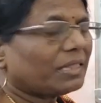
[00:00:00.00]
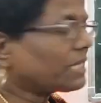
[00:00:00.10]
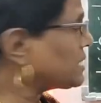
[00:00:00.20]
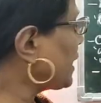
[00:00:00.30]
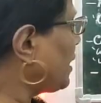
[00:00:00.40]

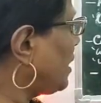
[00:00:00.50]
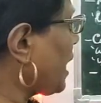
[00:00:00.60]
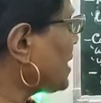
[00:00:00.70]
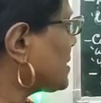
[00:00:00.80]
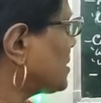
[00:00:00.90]
That's a
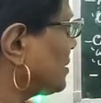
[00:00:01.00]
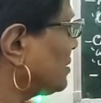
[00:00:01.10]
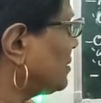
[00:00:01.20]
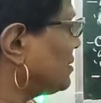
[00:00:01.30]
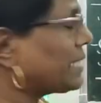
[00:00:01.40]
last,
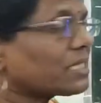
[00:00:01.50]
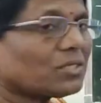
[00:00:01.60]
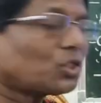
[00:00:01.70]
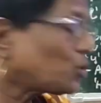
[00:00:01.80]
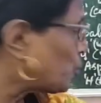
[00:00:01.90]
that is